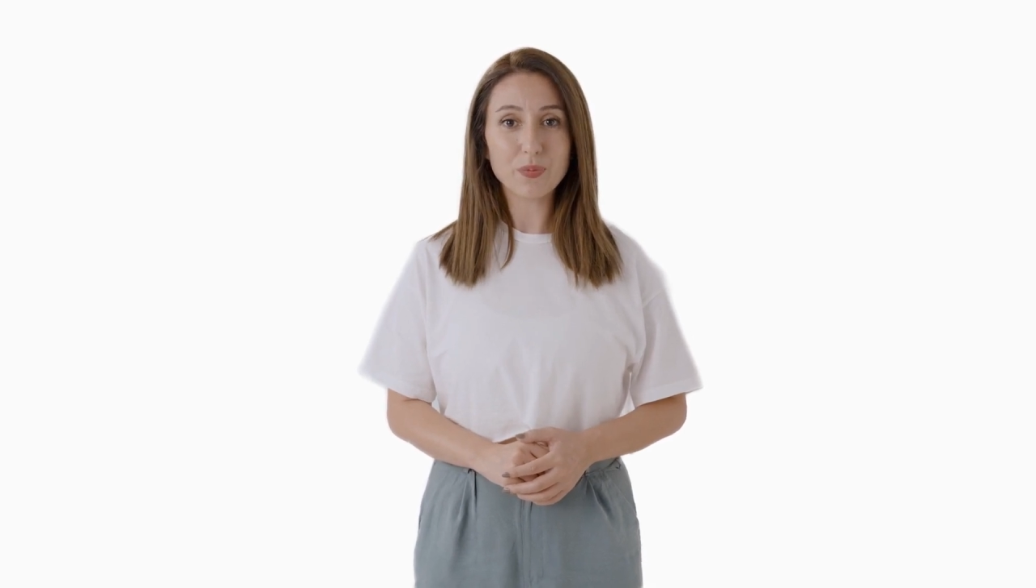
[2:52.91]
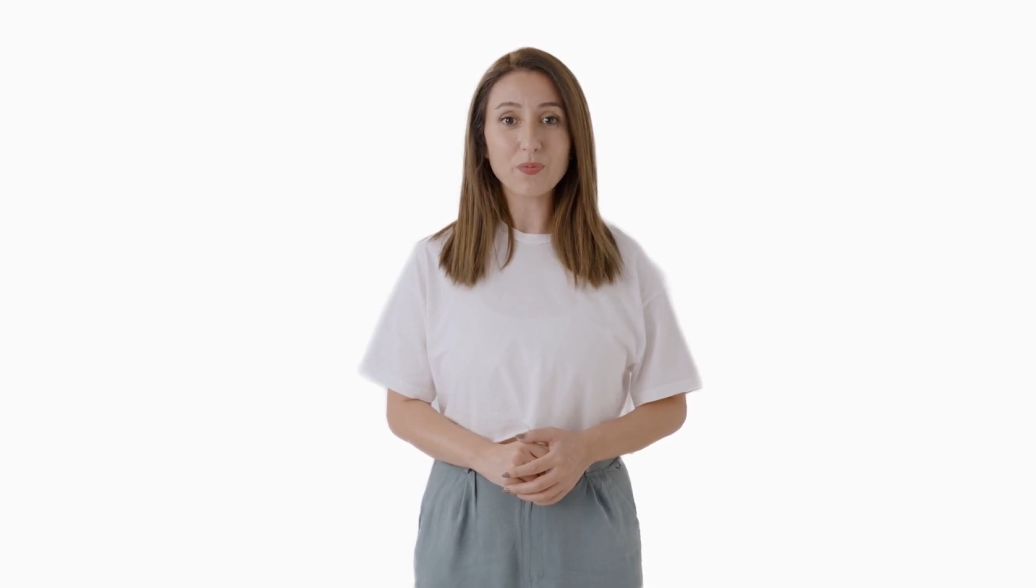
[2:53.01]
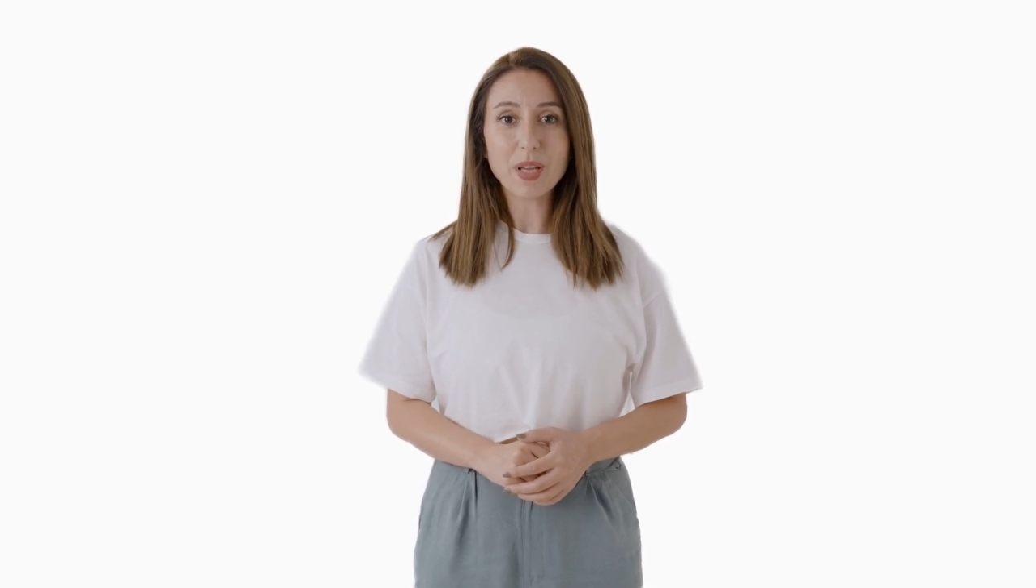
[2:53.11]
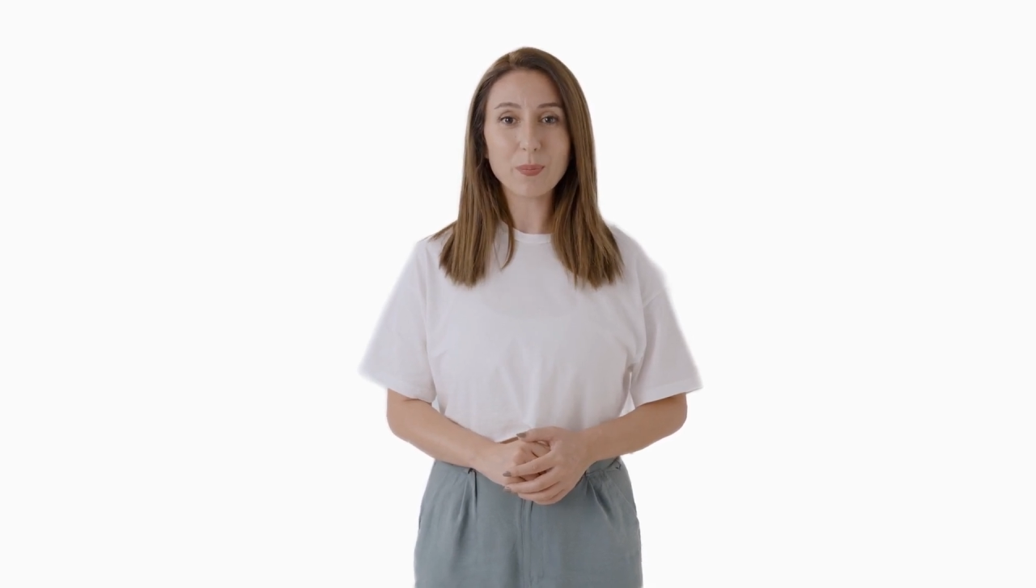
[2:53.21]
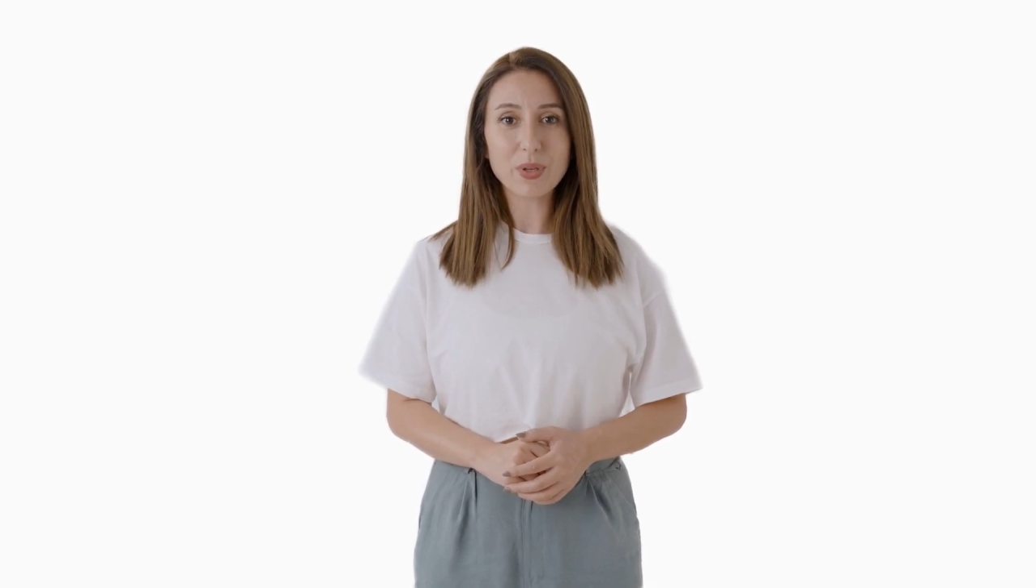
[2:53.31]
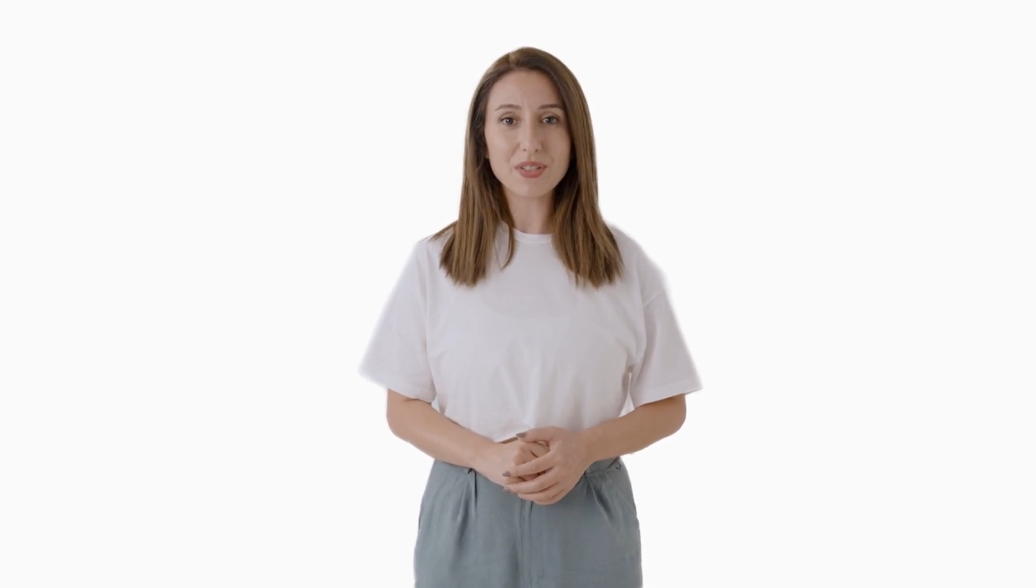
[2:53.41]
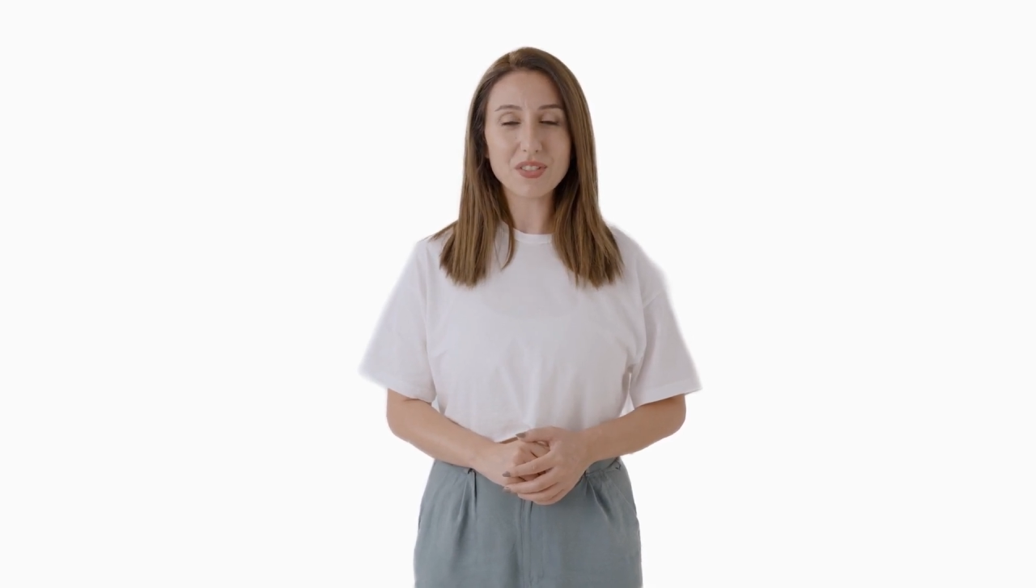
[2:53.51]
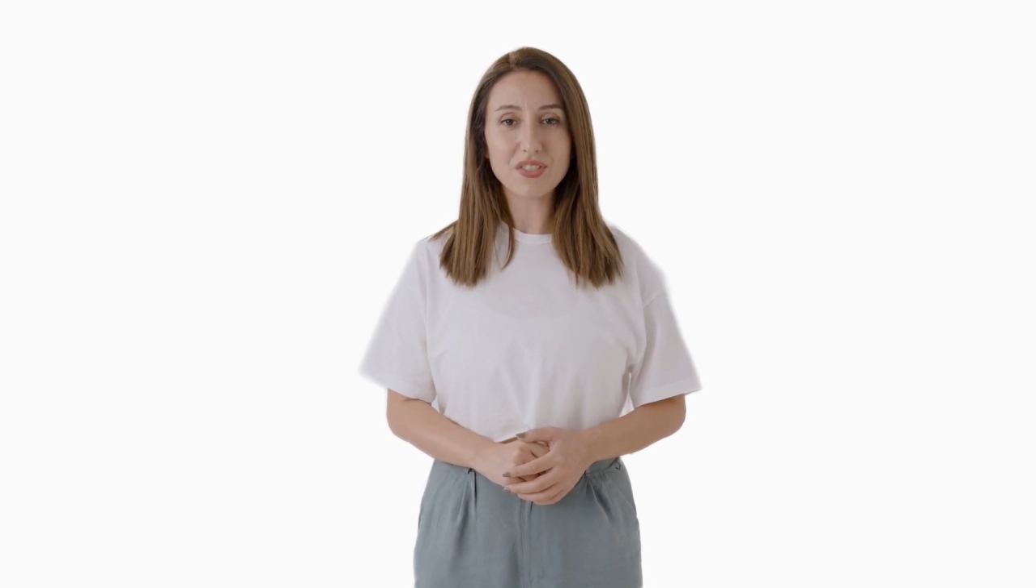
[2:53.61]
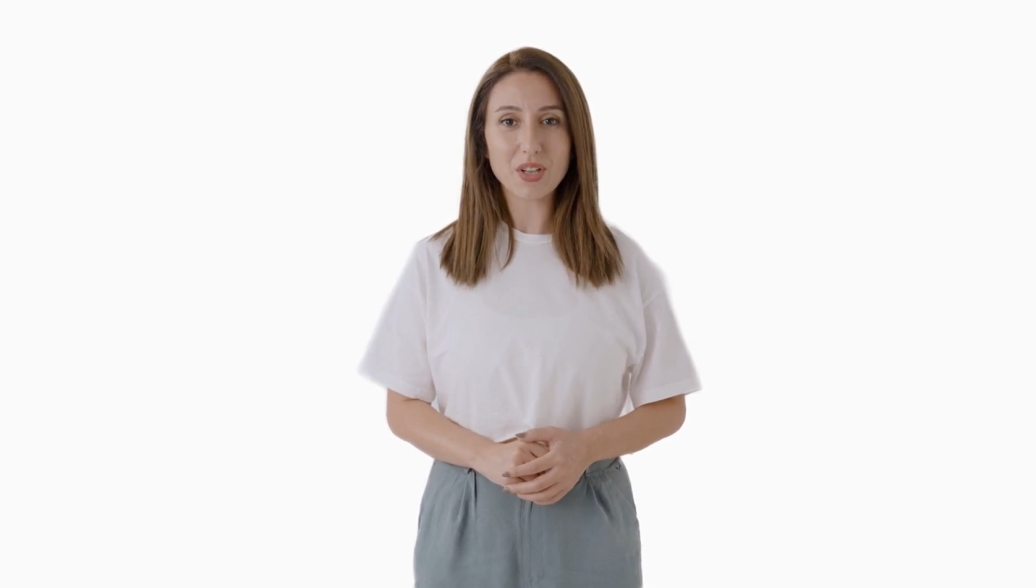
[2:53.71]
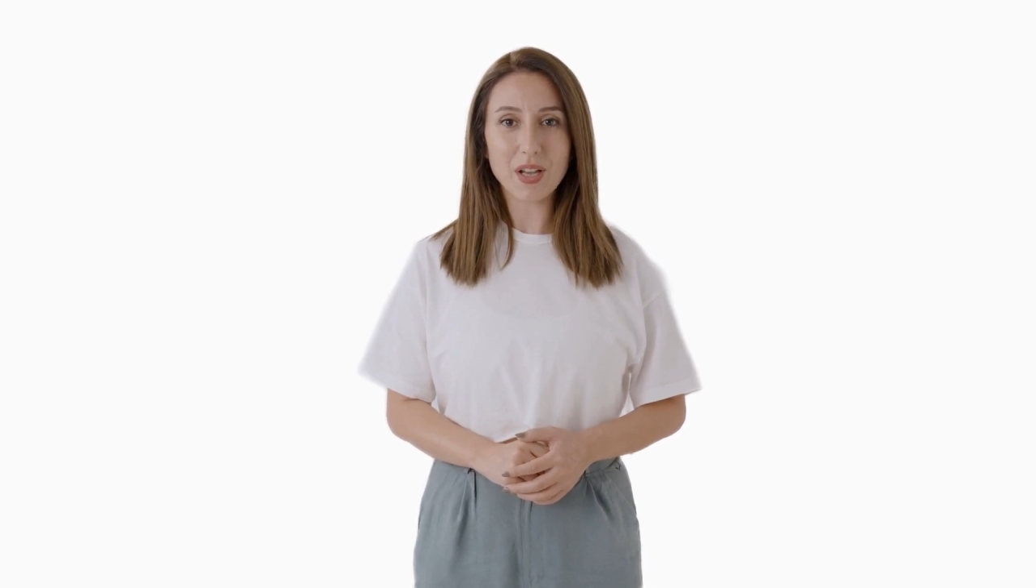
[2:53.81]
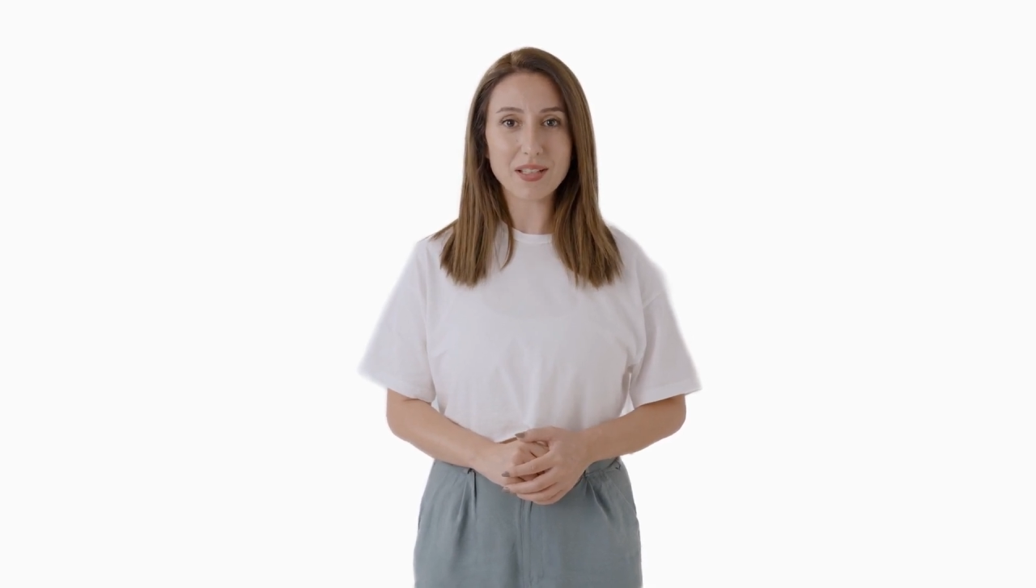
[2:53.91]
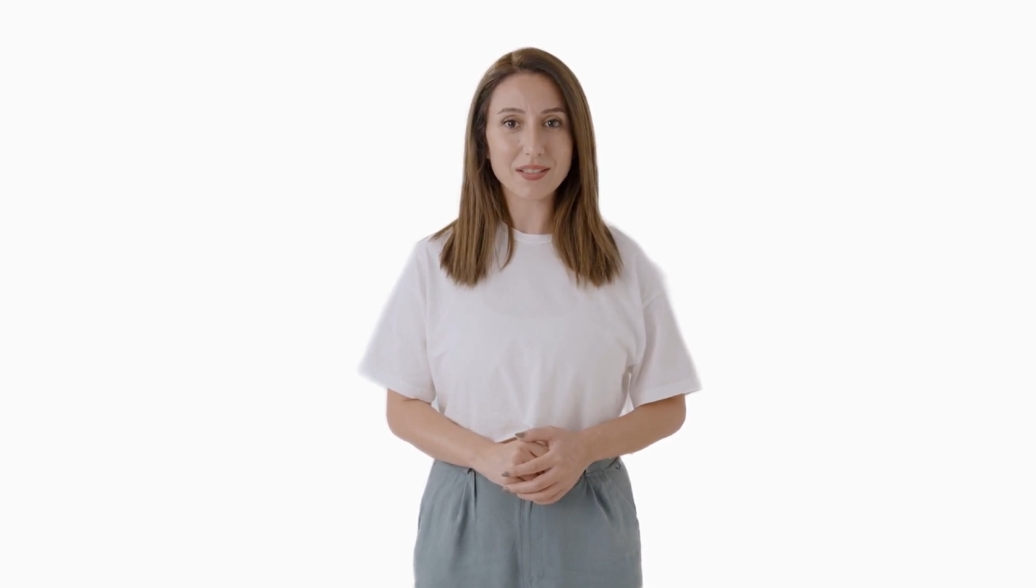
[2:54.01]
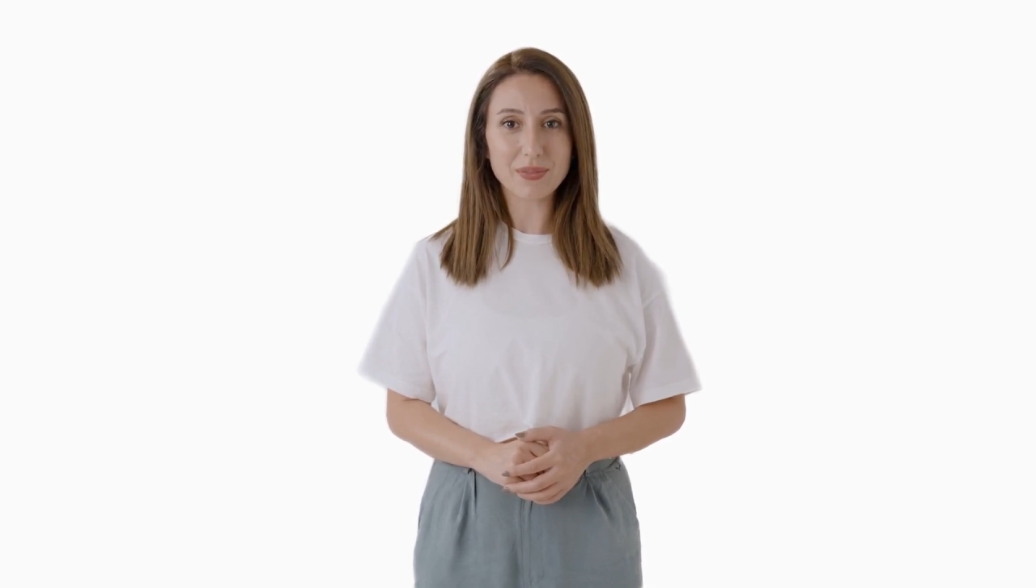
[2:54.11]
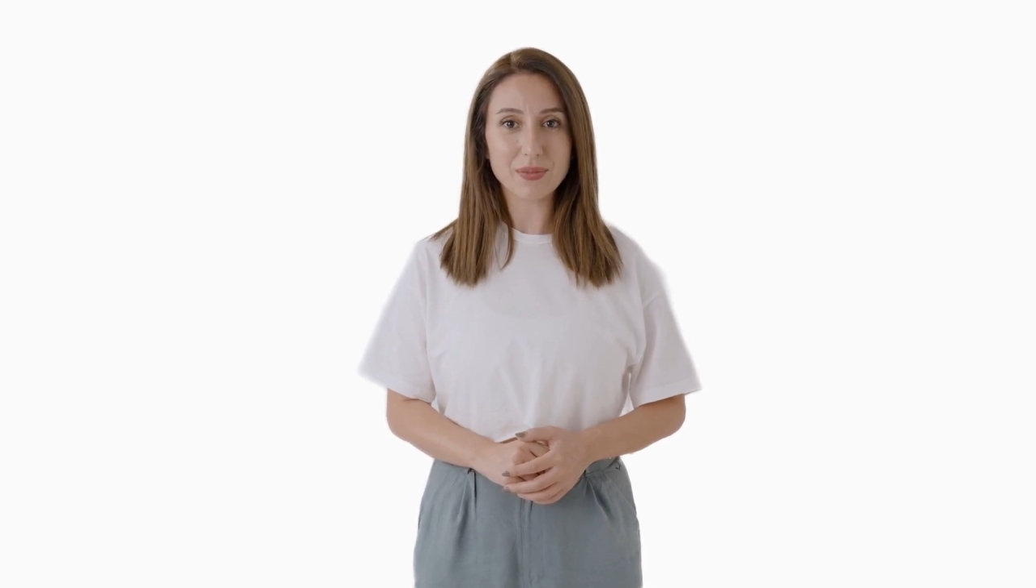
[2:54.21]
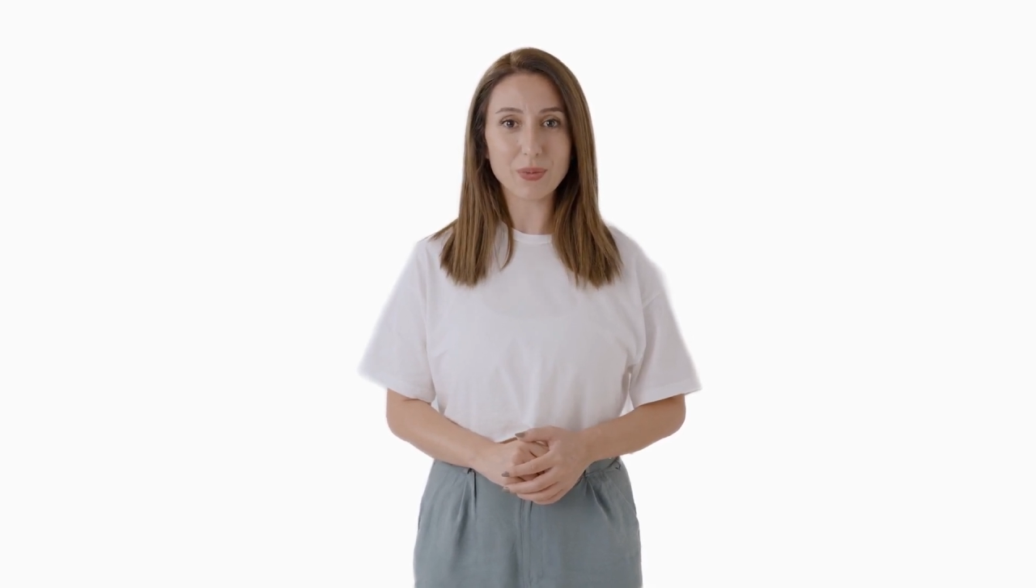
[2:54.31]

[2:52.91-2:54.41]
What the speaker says: framework to start.